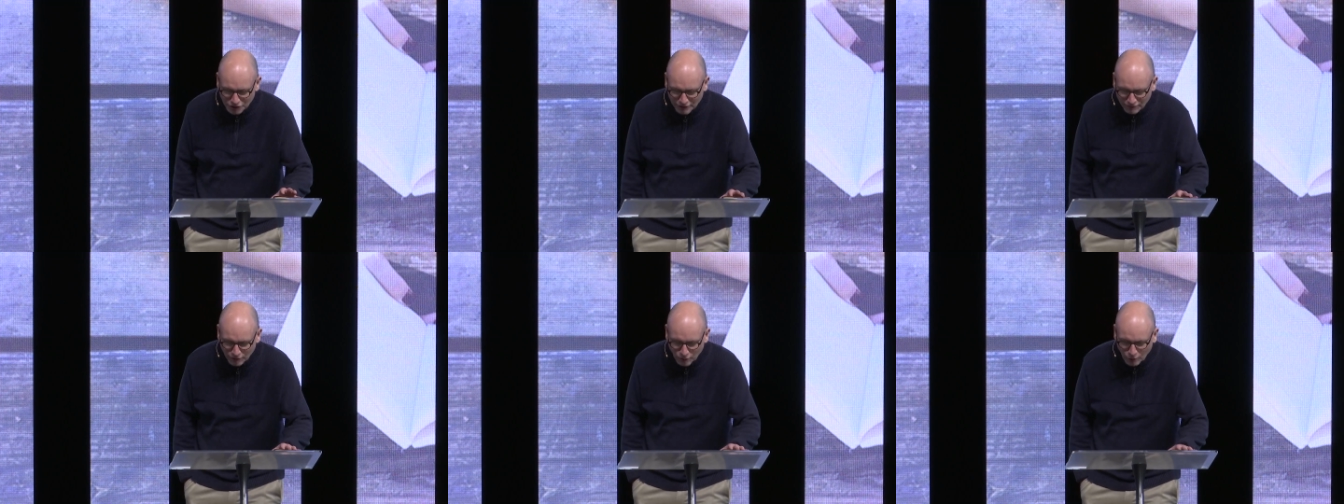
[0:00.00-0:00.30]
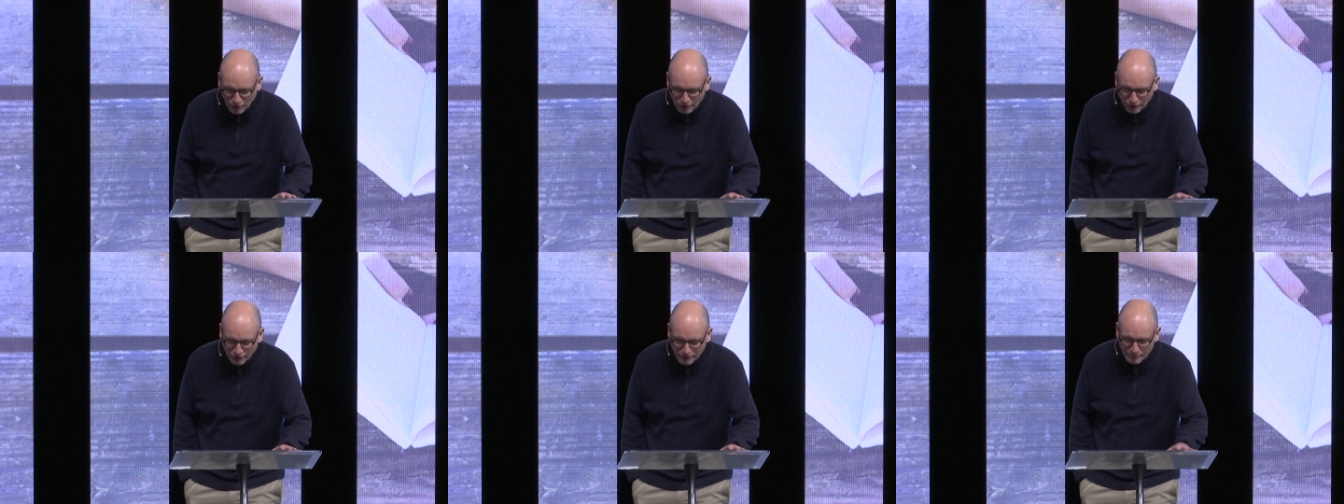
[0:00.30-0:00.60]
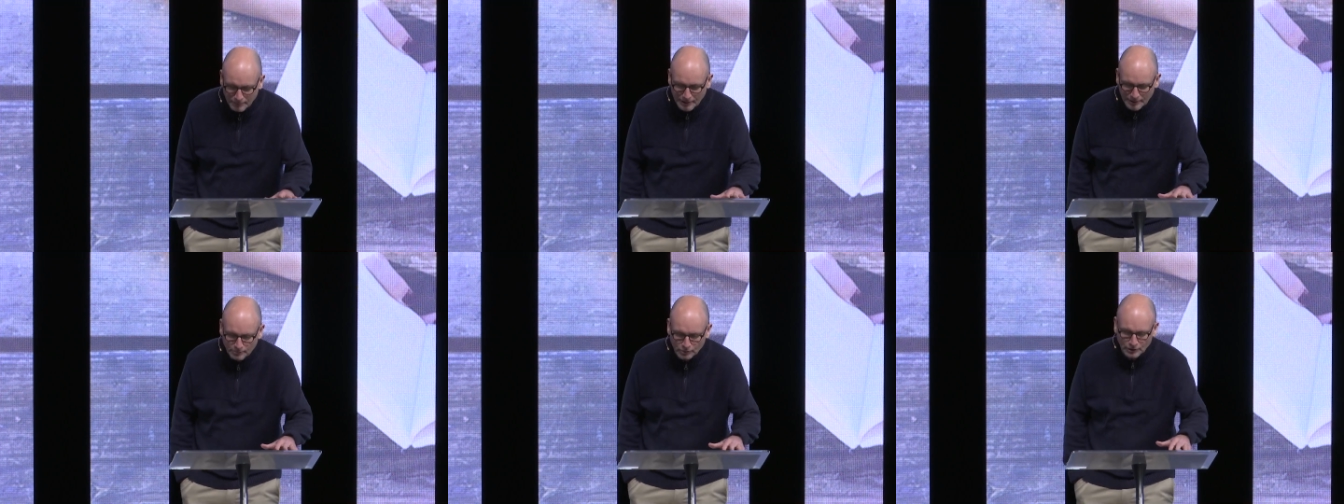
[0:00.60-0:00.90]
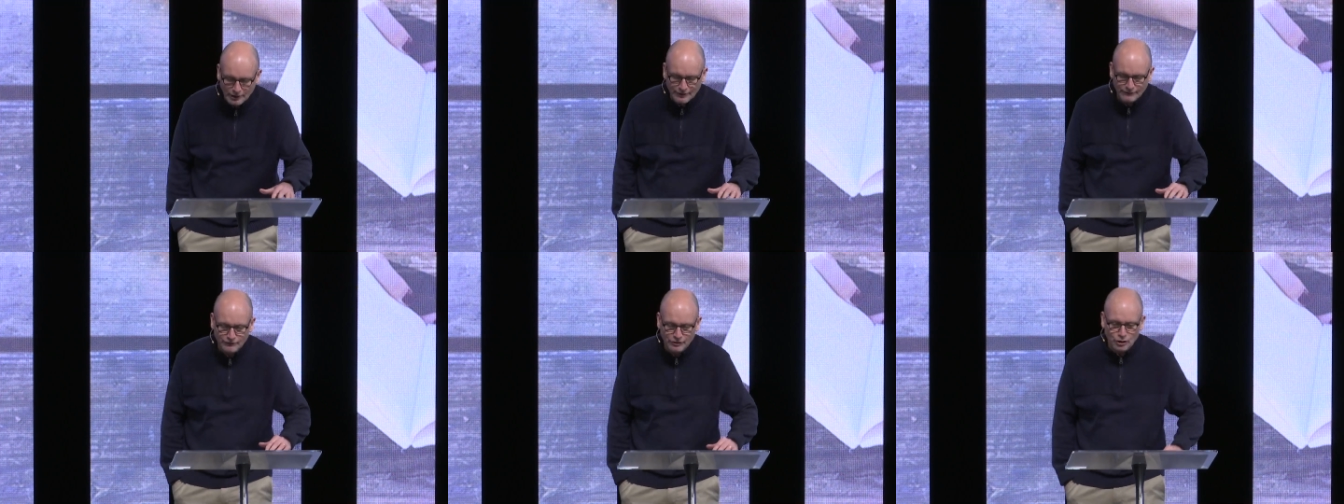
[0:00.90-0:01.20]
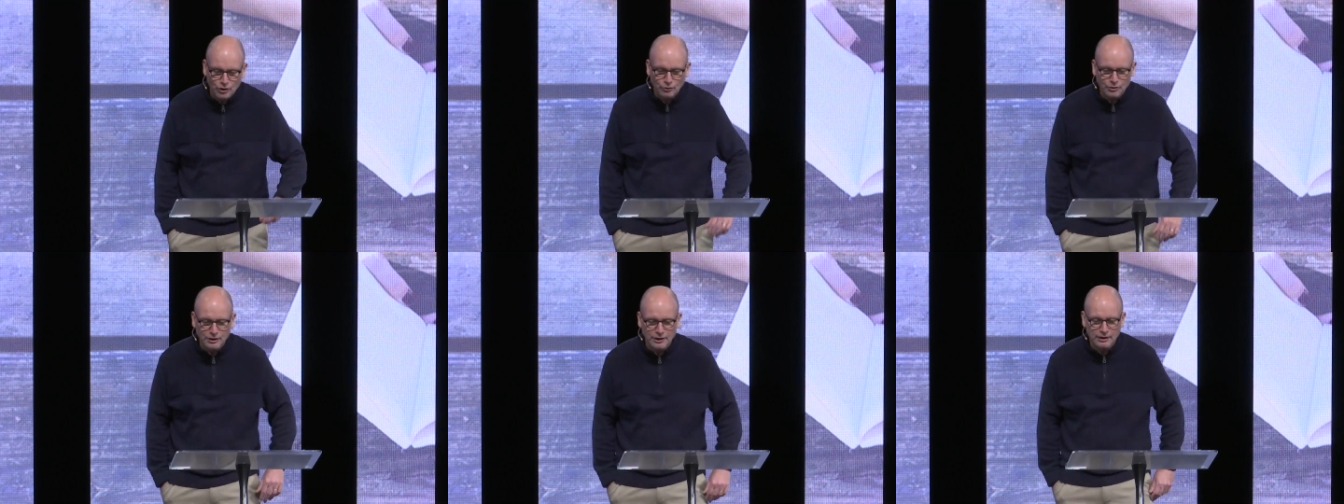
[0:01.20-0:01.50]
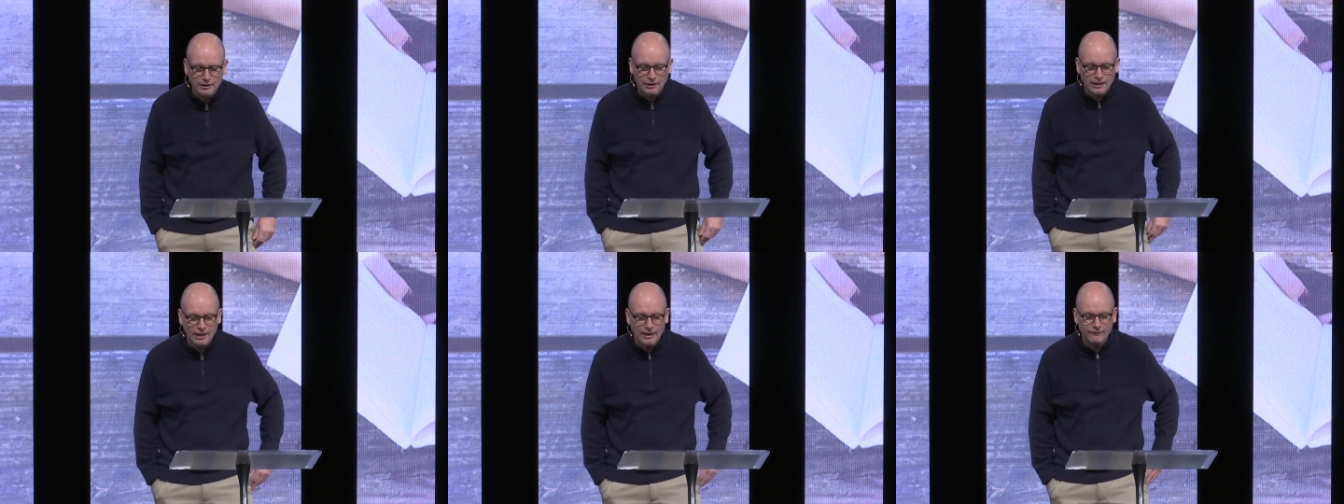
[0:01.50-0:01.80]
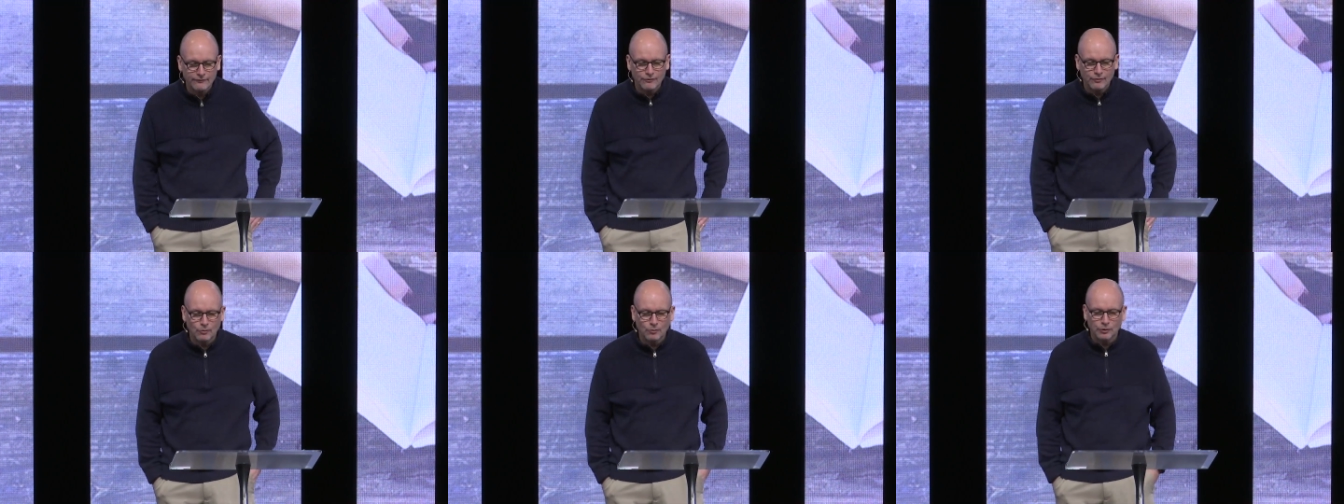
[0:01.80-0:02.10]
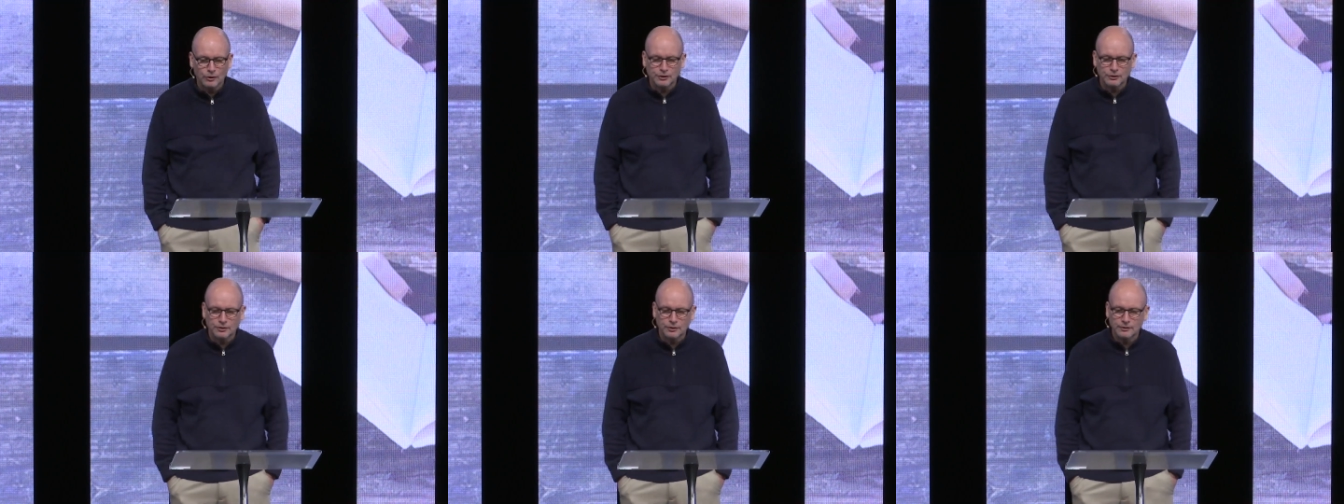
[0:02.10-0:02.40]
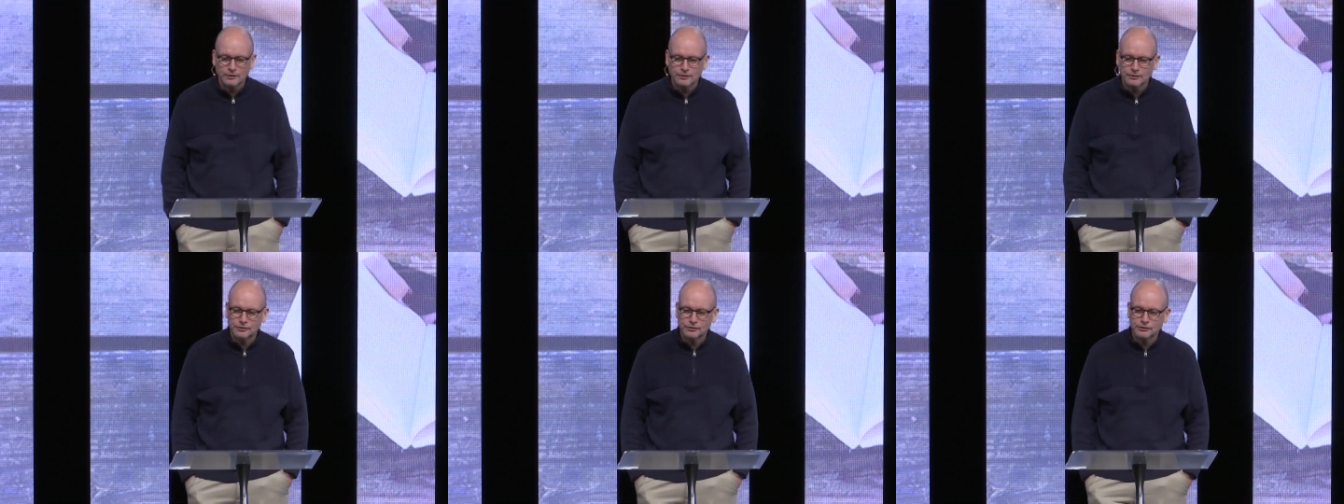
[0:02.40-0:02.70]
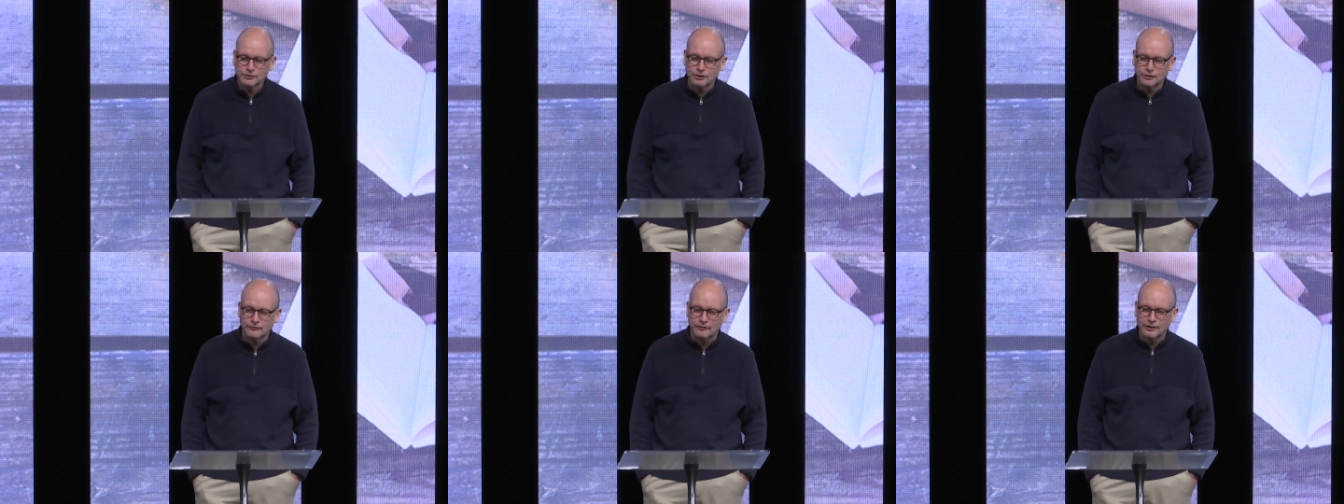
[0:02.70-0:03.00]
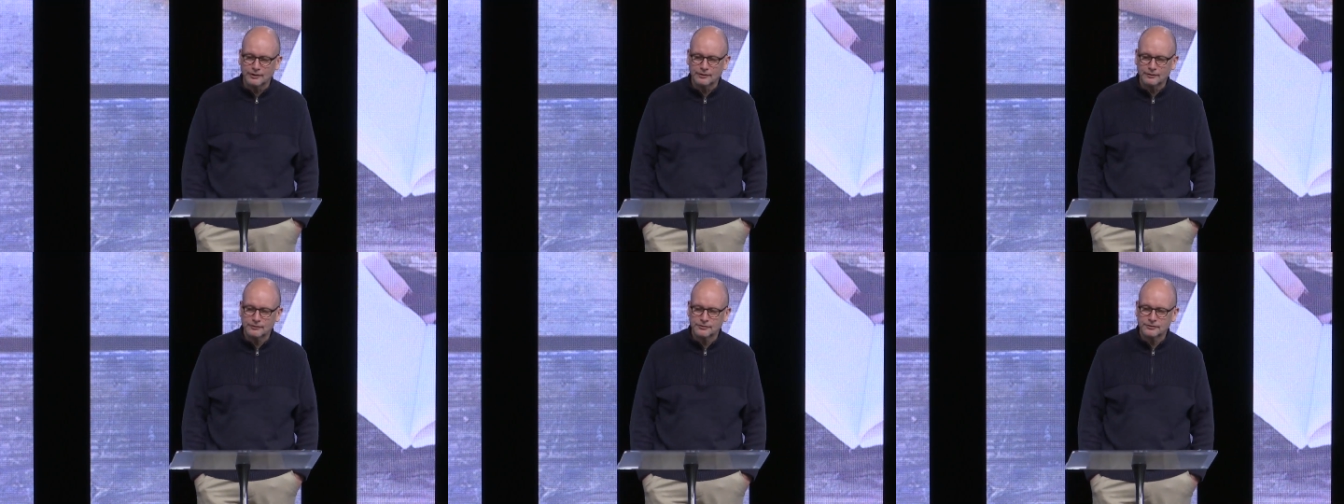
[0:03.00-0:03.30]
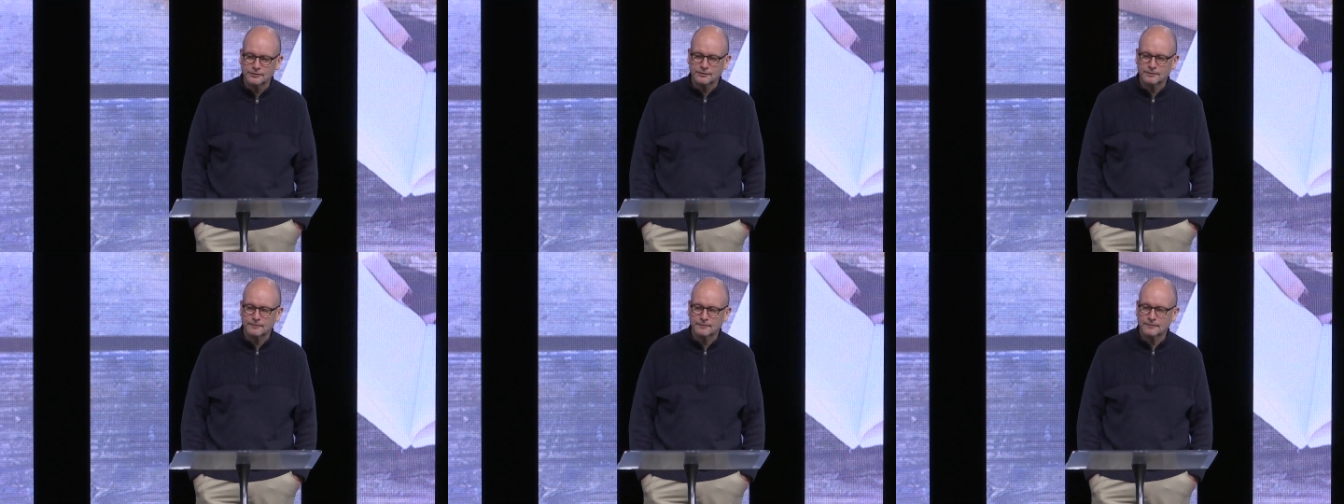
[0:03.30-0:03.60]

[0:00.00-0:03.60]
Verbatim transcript: even wealthy people I've known in life were servants.